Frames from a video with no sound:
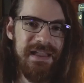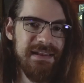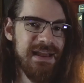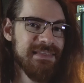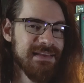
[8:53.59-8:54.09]

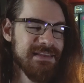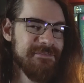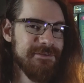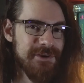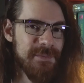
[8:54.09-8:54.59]
And I think that
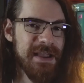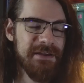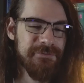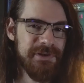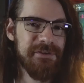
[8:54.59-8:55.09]
if you go back
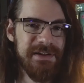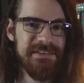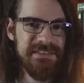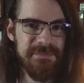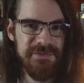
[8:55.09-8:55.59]
and reread
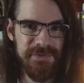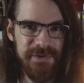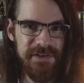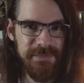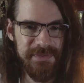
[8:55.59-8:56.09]
some
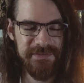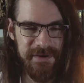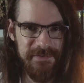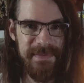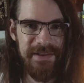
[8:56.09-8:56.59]
stories with
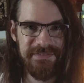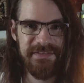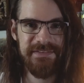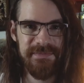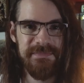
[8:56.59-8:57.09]
soft magic
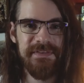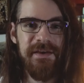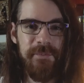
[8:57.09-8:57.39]
systems,